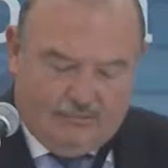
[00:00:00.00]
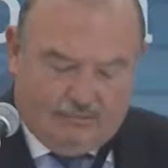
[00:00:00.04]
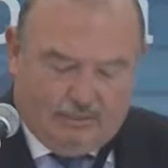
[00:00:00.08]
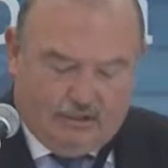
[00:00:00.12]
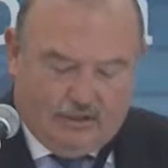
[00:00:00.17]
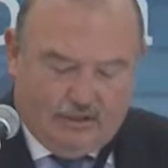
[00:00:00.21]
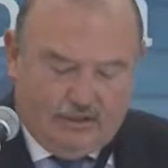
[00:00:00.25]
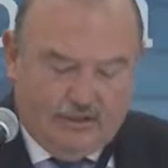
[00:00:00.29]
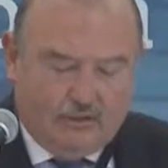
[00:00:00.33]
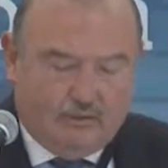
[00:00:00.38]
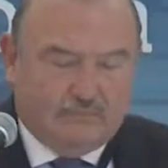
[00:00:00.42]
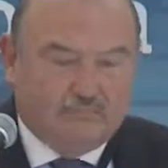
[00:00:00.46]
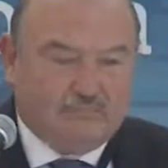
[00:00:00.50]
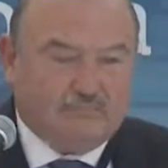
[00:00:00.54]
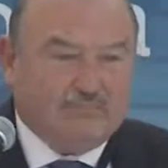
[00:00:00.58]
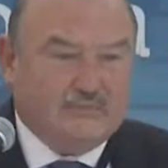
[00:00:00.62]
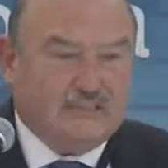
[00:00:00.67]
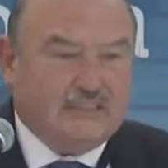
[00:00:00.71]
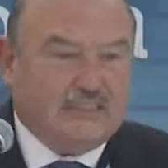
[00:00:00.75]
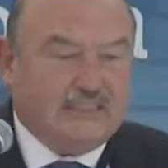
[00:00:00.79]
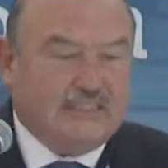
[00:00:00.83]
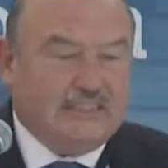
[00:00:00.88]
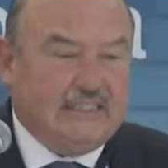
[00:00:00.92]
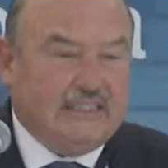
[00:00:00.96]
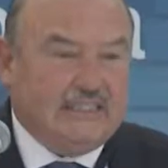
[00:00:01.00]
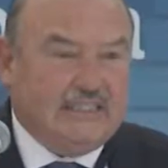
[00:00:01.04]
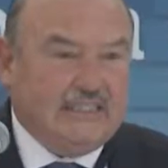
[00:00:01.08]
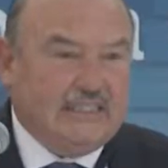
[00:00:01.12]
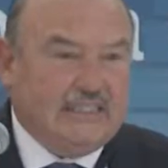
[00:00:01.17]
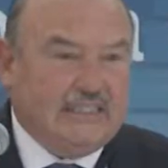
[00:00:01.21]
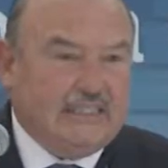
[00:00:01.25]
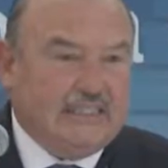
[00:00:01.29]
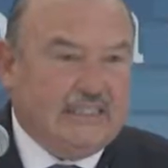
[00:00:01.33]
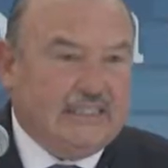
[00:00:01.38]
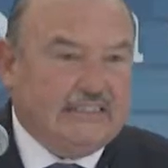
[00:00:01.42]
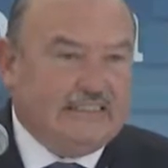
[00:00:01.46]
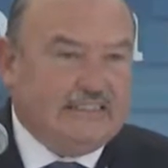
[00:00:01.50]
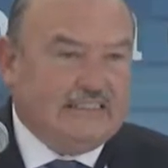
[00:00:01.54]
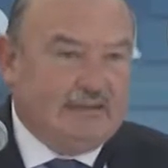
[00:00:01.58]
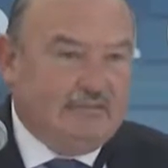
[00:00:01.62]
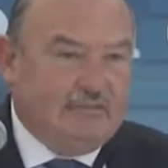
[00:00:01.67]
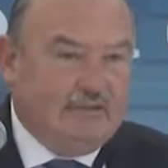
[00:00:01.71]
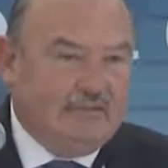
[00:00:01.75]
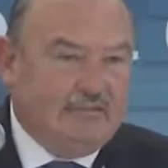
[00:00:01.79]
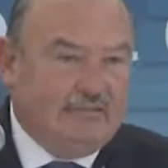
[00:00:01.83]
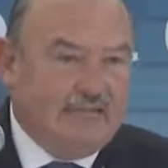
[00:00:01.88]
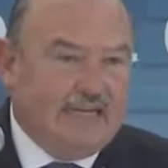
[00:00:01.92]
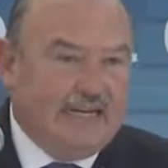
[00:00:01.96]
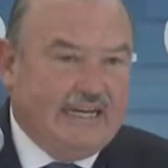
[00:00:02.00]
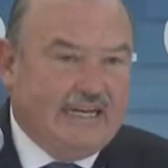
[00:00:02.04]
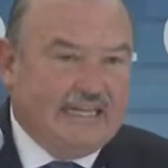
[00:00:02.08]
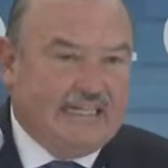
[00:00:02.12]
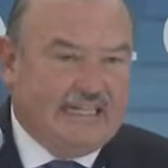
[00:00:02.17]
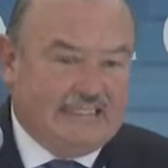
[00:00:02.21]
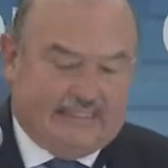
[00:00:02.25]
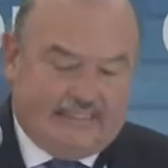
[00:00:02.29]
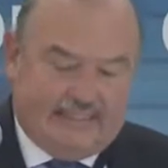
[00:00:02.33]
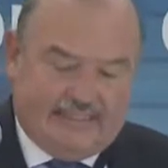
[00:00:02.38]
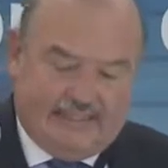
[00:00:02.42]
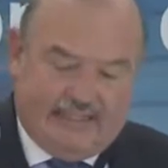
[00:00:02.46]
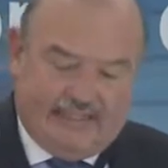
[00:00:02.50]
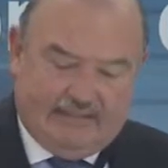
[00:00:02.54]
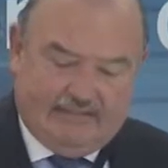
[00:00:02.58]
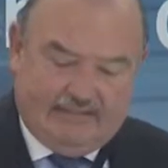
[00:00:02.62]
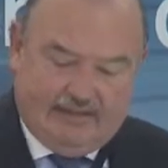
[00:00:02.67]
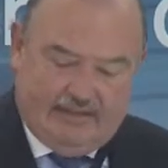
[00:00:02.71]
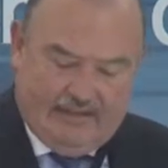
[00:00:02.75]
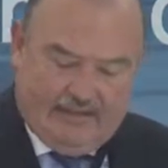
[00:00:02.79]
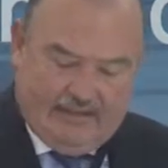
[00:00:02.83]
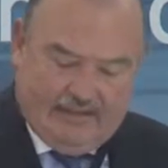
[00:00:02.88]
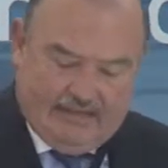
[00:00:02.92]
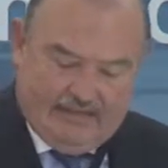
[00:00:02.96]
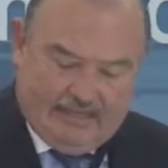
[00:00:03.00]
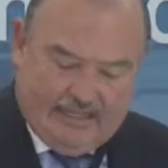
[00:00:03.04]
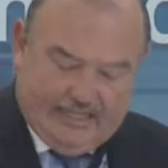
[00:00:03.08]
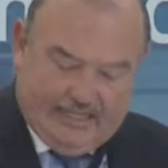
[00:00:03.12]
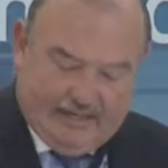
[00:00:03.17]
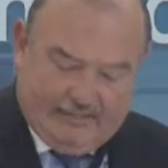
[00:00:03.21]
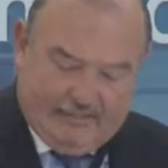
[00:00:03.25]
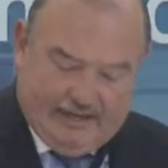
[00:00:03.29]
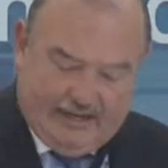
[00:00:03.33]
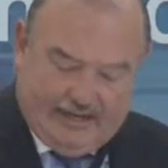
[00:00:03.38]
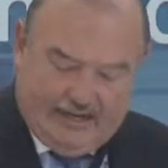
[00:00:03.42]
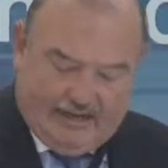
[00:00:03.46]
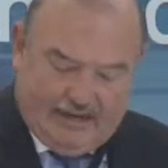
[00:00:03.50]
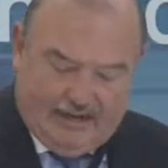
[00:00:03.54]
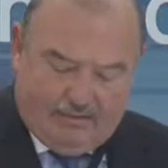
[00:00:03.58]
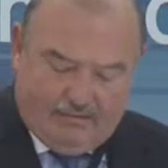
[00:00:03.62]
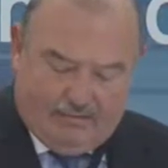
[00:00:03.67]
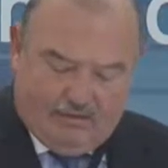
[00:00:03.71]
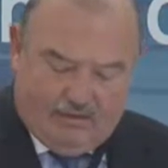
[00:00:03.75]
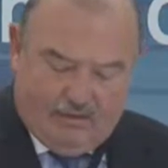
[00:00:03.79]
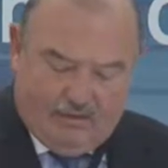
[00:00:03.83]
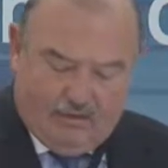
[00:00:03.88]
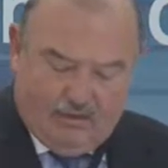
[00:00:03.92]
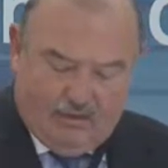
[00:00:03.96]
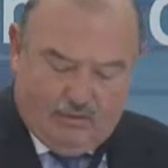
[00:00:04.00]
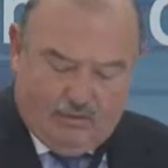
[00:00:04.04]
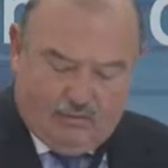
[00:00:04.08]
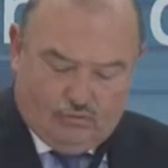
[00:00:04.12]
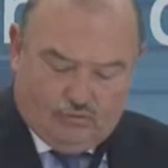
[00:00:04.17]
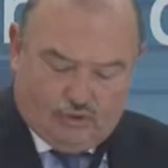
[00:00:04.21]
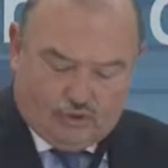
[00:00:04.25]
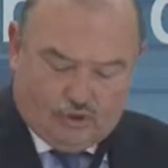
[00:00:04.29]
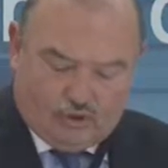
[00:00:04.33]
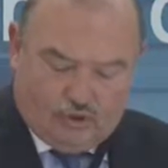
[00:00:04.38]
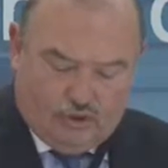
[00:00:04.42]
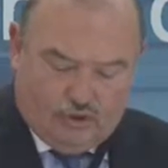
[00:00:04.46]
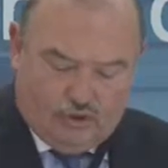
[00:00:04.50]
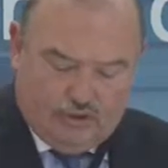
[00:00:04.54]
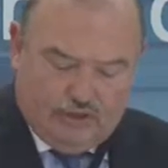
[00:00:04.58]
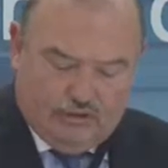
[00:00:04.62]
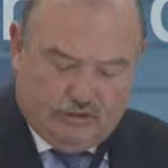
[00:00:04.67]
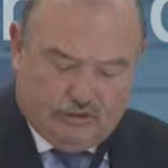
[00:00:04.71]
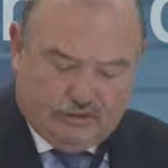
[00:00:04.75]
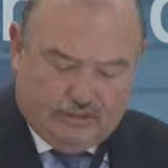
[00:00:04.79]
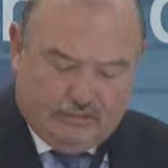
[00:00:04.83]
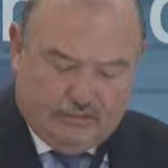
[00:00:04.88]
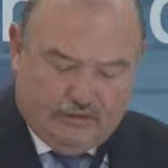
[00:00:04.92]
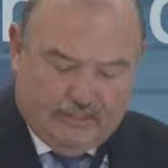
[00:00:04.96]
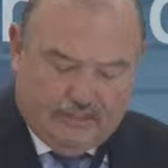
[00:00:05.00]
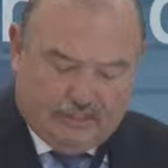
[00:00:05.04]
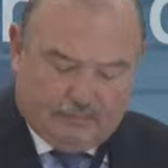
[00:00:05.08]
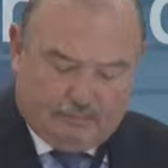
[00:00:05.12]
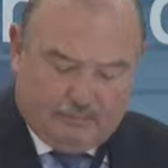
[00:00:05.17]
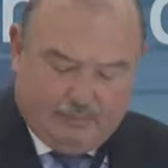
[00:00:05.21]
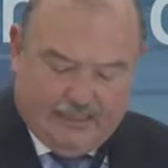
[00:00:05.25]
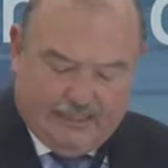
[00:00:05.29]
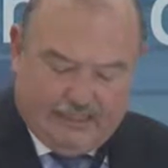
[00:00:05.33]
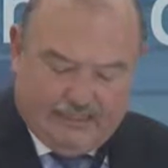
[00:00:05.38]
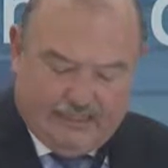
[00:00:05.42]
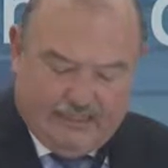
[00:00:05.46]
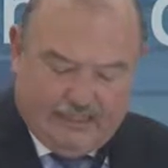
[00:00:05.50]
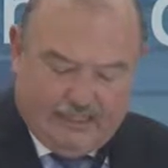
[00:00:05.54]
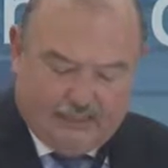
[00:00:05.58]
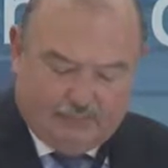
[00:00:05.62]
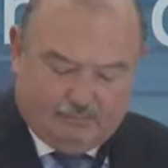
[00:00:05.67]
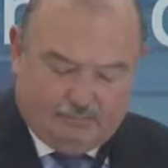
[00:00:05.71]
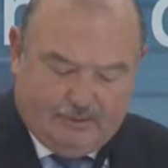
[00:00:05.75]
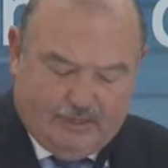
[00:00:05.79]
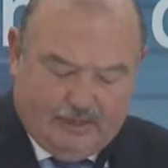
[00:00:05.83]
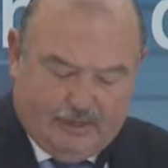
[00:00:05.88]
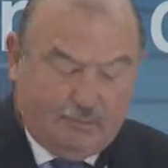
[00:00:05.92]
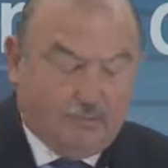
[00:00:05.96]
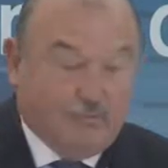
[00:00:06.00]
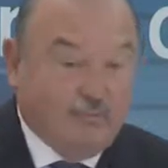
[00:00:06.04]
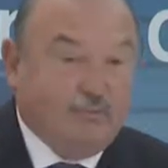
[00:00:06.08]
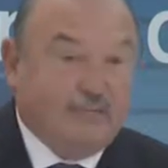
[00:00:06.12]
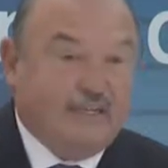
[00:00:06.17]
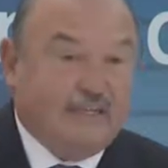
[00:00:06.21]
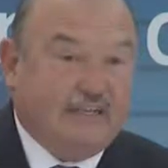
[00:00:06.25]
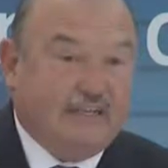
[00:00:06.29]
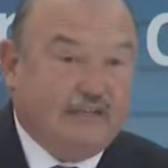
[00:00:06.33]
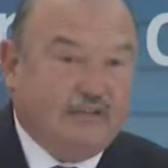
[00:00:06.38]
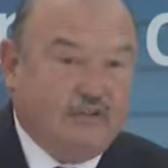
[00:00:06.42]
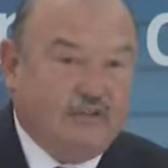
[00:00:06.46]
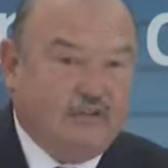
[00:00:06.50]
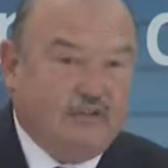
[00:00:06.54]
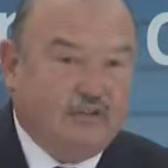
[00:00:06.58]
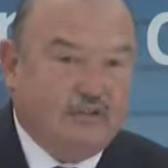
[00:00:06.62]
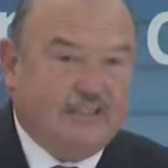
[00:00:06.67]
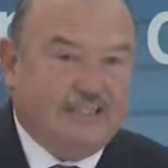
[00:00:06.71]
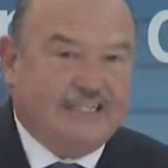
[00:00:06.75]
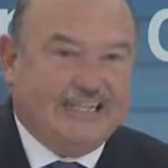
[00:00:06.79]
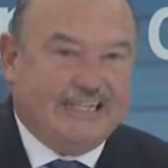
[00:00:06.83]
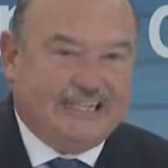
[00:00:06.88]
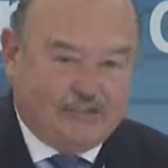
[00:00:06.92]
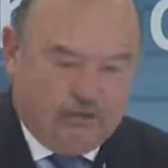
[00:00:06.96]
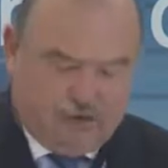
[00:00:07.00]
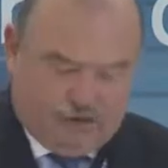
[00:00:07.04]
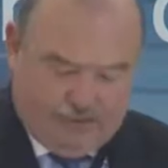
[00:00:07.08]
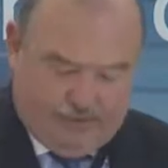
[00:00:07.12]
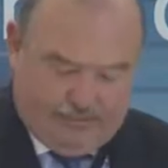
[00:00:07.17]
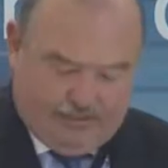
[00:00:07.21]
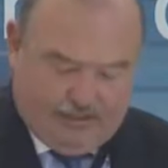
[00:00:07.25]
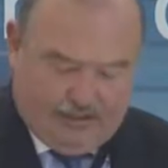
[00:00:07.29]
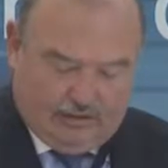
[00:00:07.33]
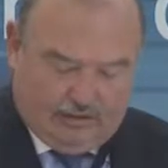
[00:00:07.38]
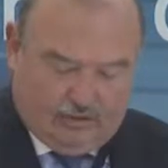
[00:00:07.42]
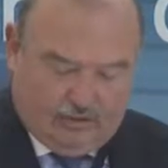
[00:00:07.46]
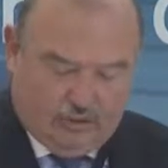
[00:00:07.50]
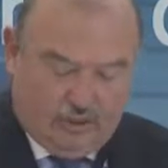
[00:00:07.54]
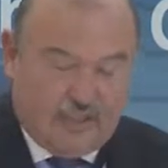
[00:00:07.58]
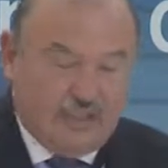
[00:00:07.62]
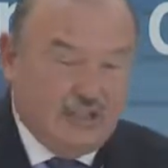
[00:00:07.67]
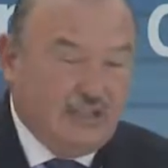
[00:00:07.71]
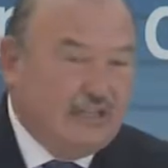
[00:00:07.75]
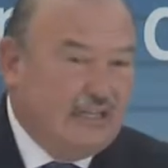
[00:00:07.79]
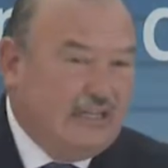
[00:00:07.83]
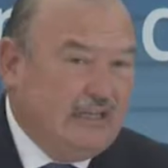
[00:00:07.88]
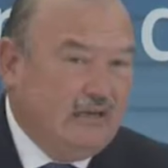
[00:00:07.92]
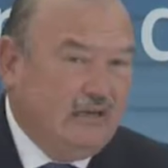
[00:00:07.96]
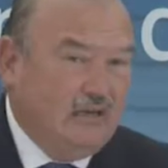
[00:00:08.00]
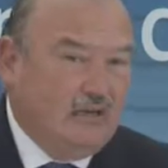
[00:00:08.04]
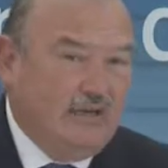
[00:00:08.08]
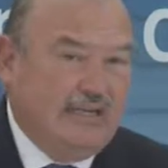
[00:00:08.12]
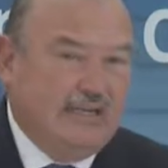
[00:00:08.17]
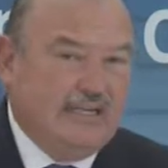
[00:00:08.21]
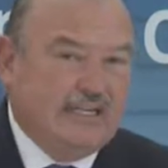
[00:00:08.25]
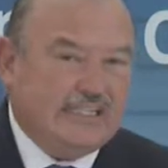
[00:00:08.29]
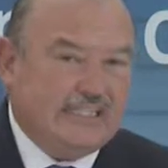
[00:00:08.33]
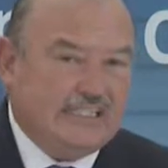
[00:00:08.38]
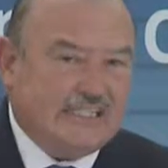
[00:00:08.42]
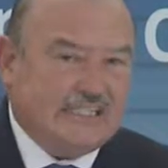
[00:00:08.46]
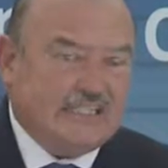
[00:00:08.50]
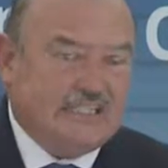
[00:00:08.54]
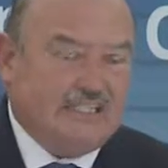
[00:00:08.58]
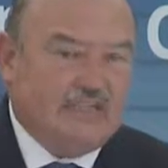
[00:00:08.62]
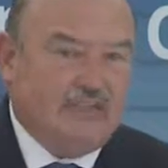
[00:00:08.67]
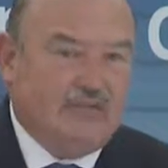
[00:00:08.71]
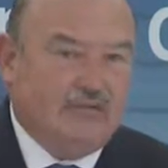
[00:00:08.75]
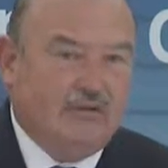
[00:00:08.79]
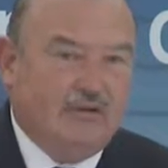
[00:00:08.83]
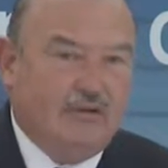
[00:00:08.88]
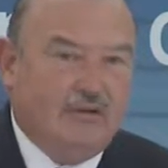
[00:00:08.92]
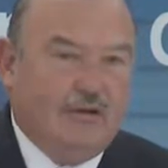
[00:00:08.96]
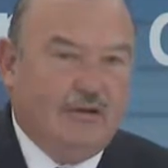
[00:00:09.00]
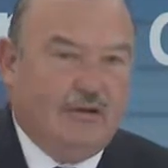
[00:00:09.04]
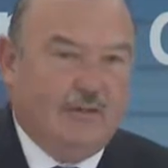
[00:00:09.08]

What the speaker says: developing good practice codes for the sharing of open data. And in this regard, I would like to present some ideas, some practical ideas on this field.